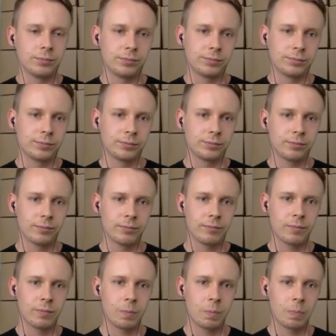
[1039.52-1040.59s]

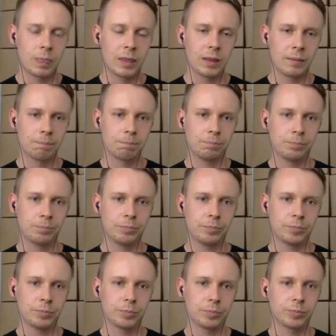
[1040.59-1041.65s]

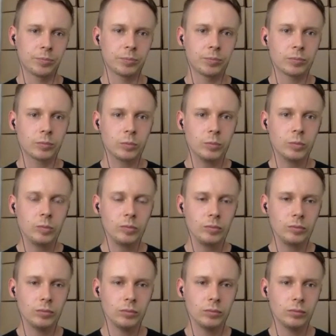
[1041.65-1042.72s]

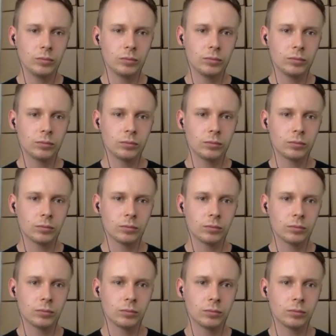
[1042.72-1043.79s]

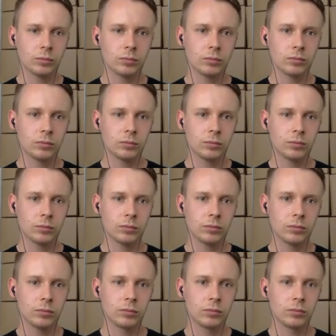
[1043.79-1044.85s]

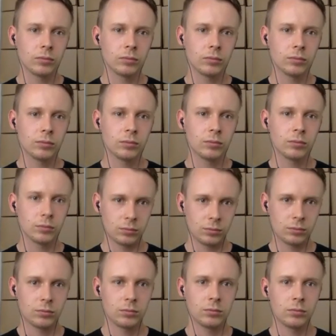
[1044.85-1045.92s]

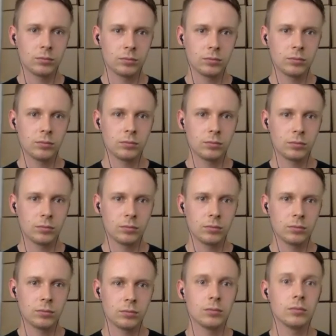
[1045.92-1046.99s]

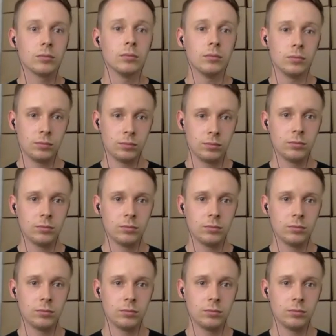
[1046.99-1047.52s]
No words are spoken by the person on screen.